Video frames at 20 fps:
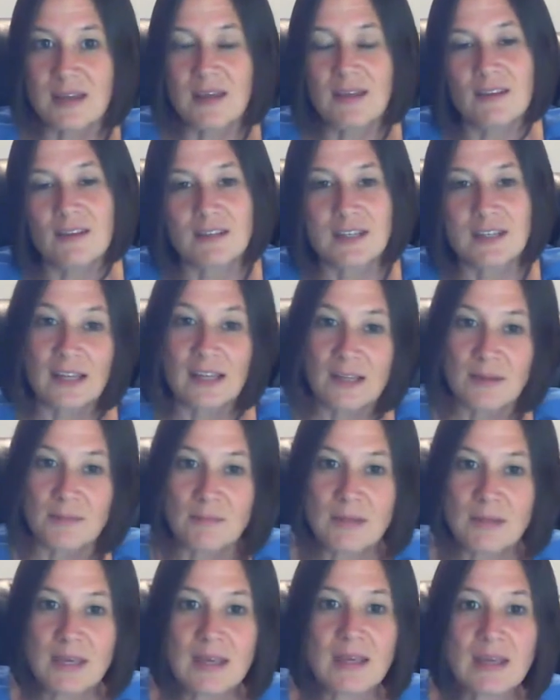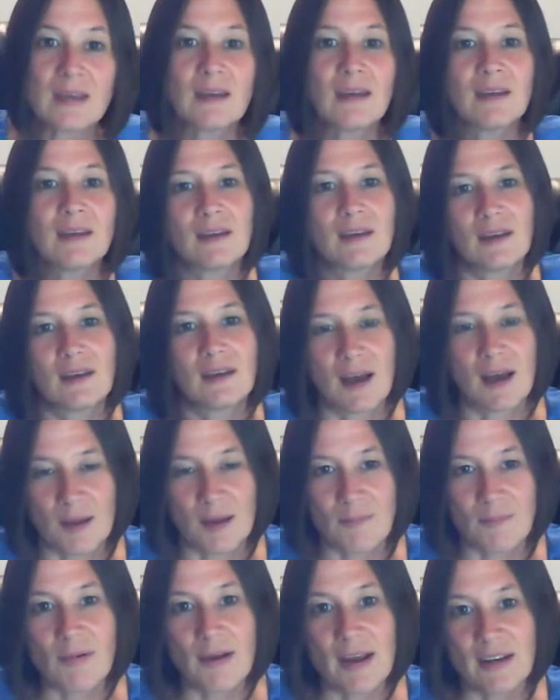Mm-hmm. They're telling me
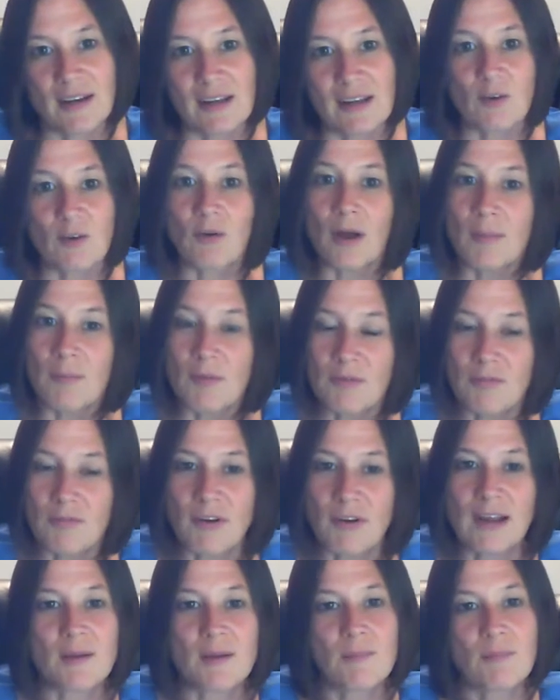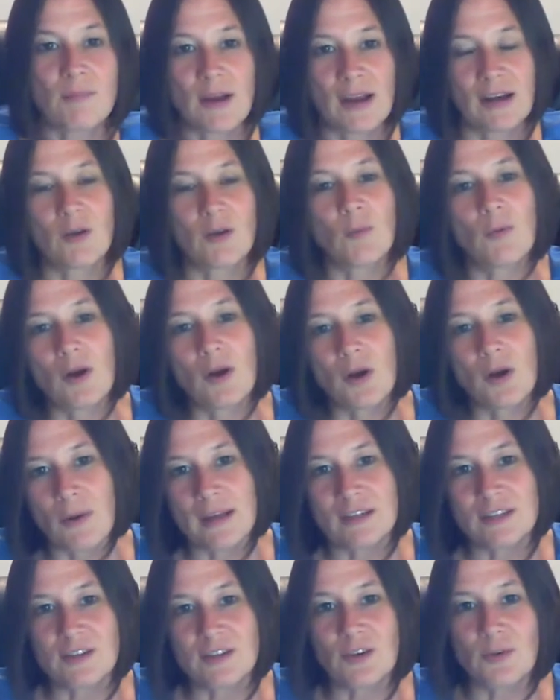I'm pregnant or I'm afraid I'm pregnant. What do
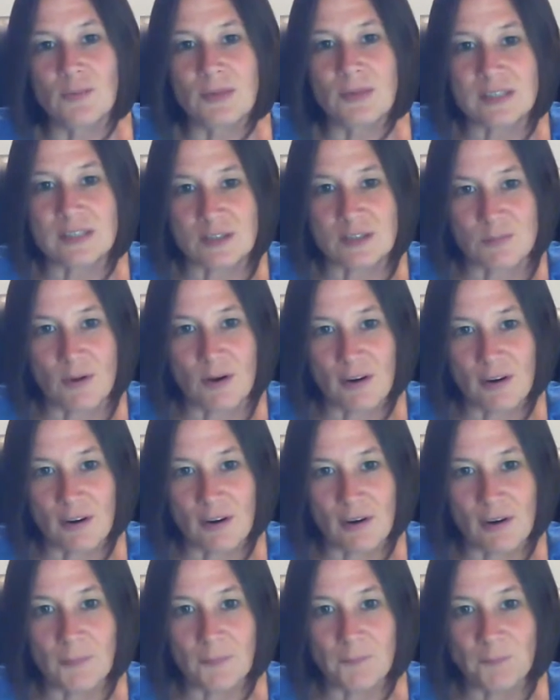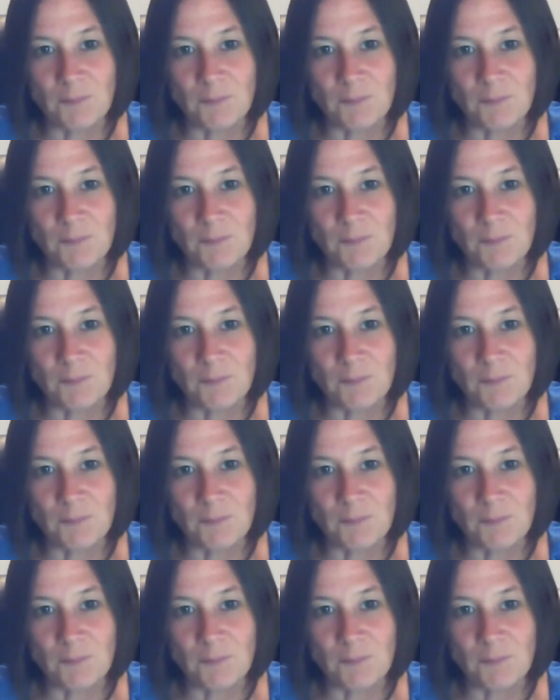I do, Mrs. Parker?